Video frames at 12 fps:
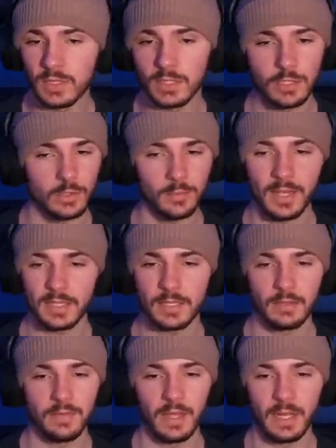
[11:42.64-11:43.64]
it to your
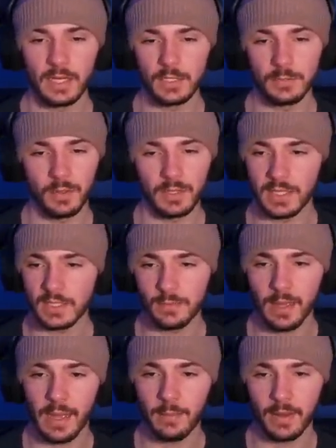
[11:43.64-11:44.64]
best advantage. But this
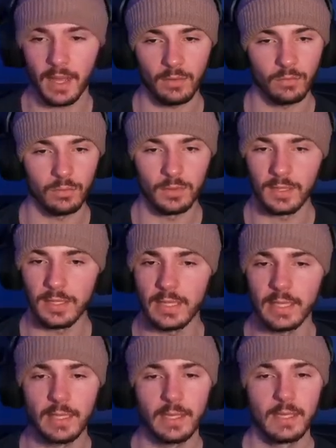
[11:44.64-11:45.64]
map, I
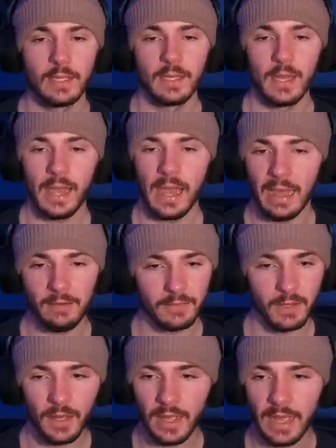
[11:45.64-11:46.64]
really have
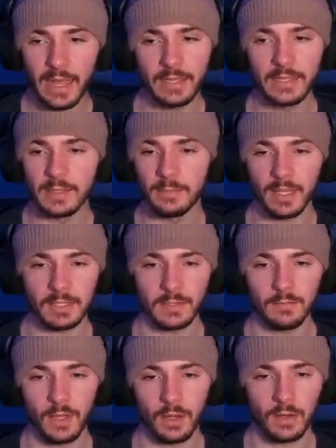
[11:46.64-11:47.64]
not had the best
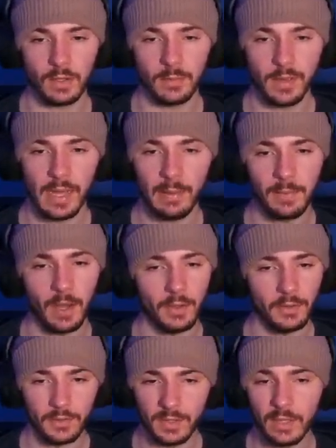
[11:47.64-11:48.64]
of luck on the map,
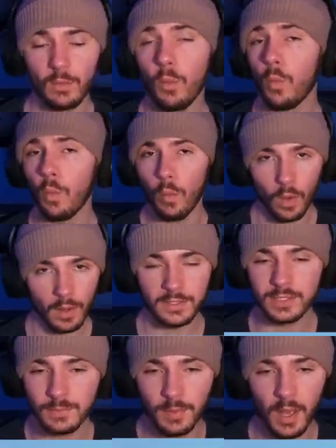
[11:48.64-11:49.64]
other than
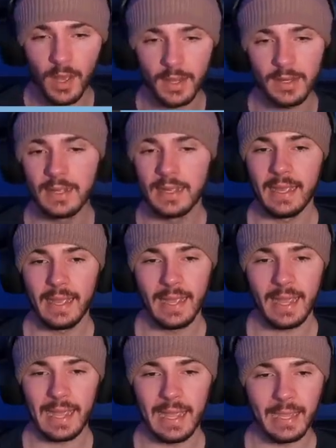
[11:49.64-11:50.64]
one spot,
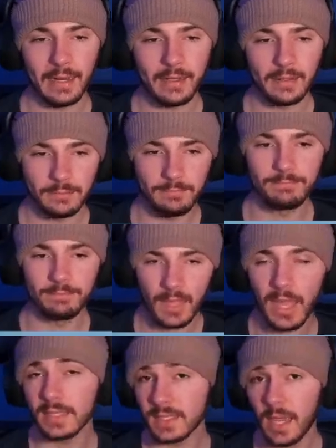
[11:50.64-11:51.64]
and
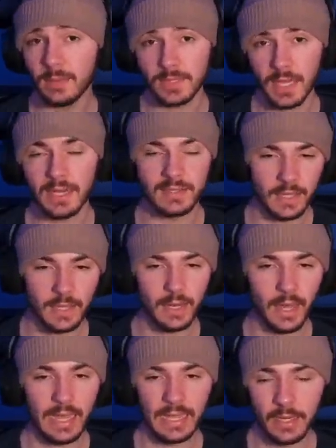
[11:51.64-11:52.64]
9 times out of
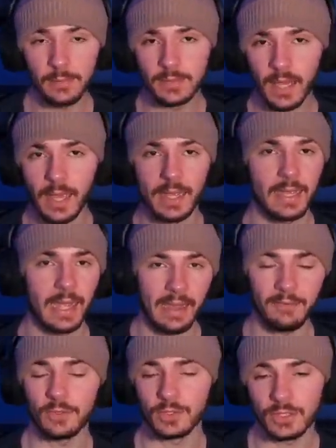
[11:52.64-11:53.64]
10 I end up dying
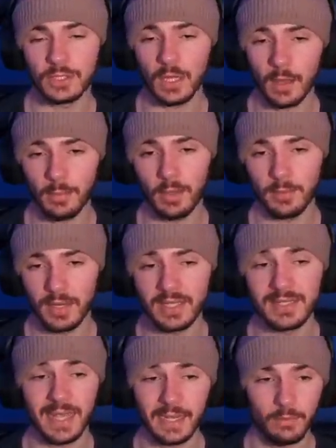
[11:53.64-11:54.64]
after just a couple of
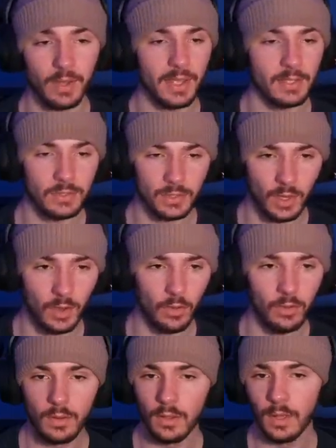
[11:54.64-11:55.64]
minutes anyway.
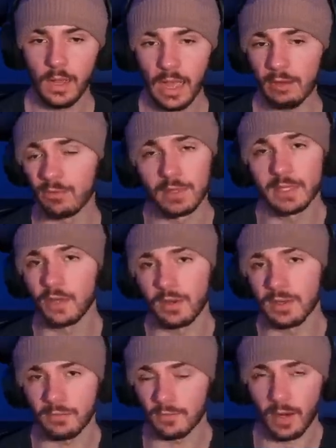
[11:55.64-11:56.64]
So I really
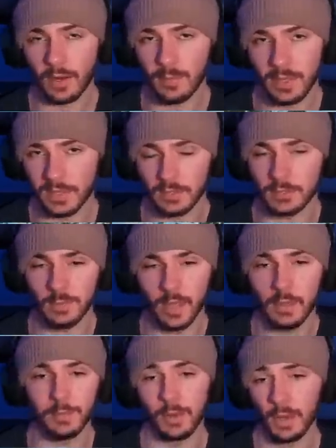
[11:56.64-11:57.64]
don't even recommend this
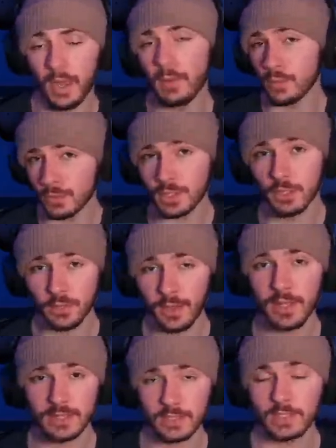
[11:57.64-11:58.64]
spot, but I will show you
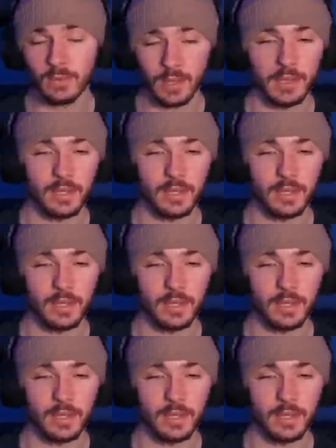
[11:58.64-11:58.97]
guys this spot